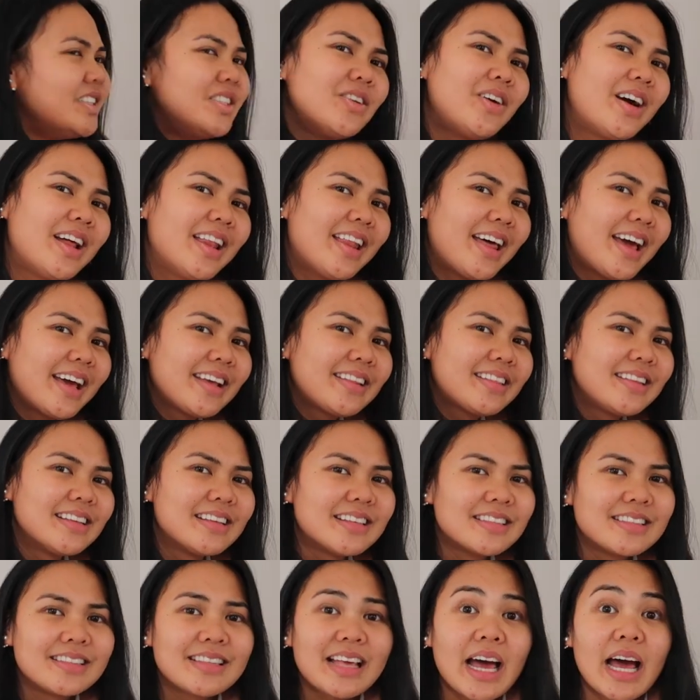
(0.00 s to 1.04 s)
Do I like
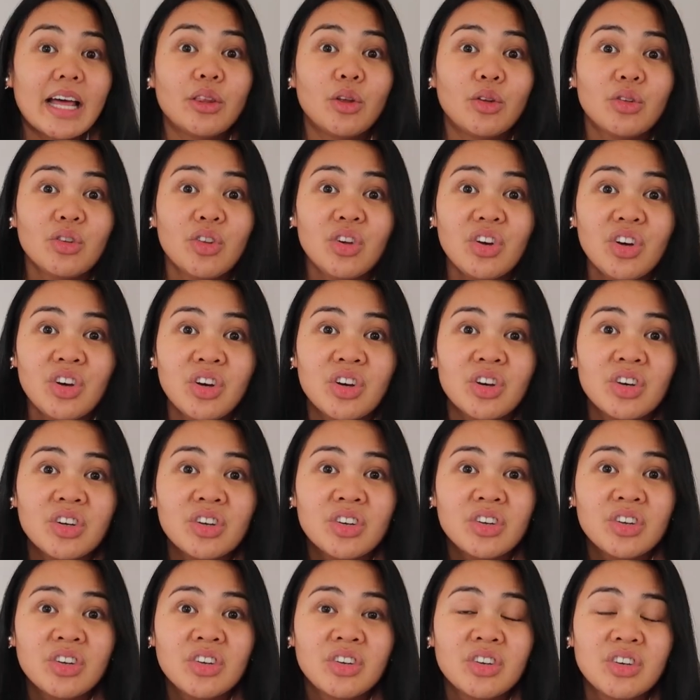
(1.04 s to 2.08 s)
this? I don't know.
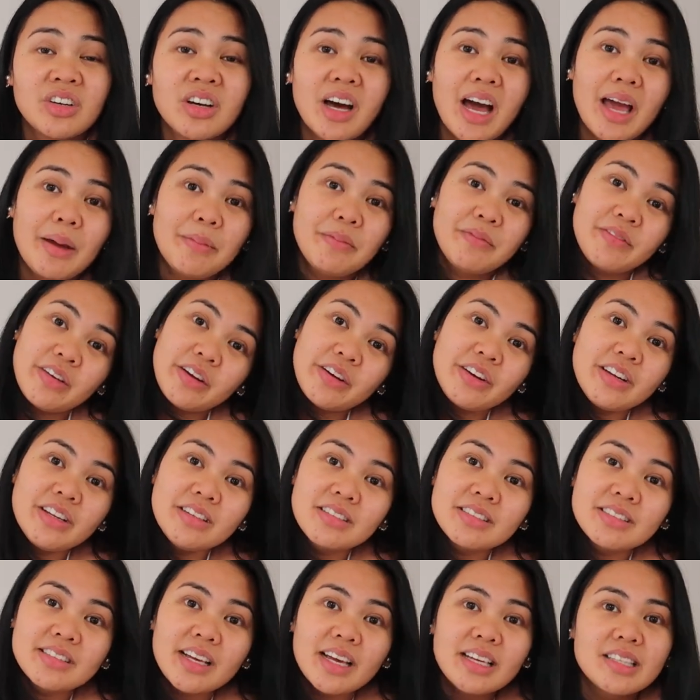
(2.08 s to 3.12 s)
I'm very
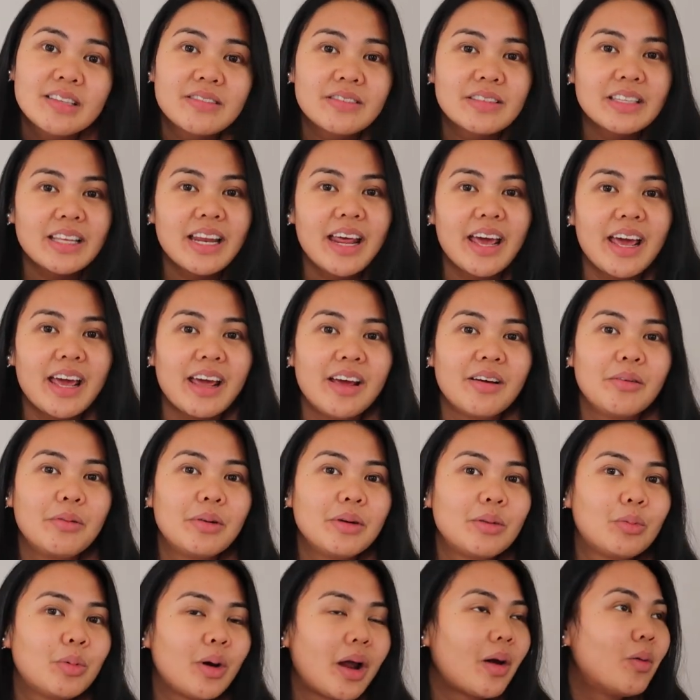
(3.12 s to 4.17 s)
indecisive today
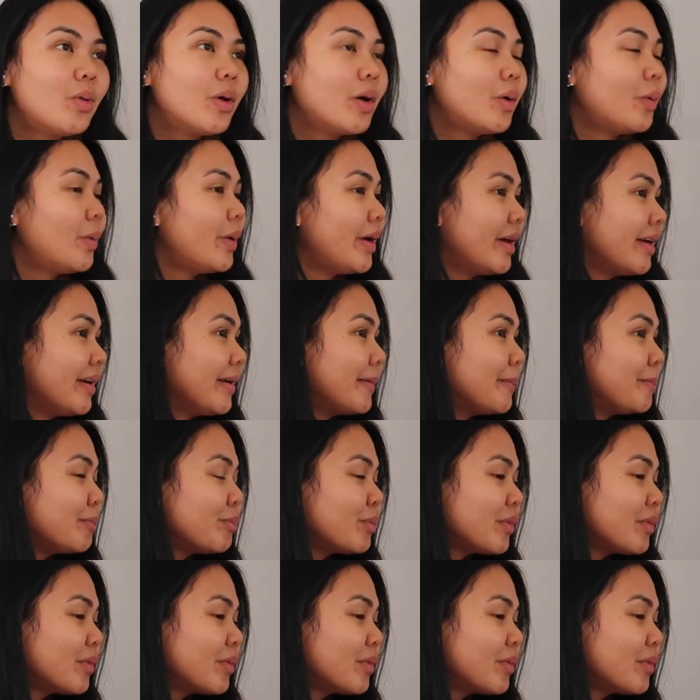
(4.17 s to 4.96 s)
with what I want to wear.